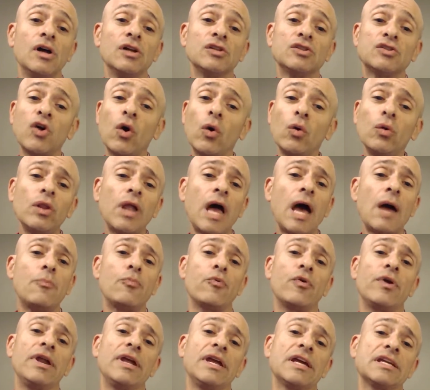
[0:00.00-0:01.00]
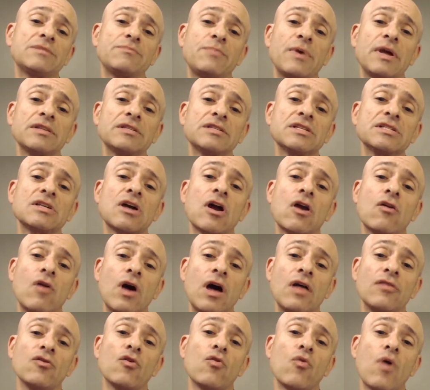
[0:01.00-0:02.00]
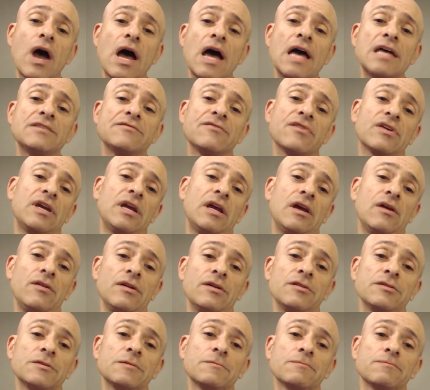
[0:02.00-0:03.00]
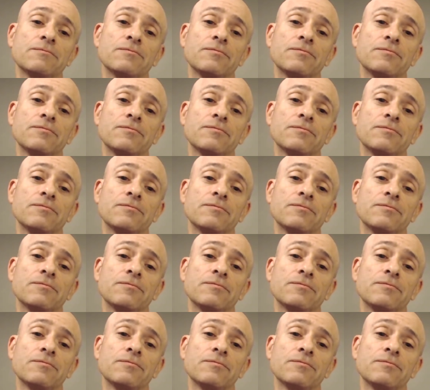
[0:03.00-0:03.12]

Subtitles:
Total operating expenses are on the rise for carriers.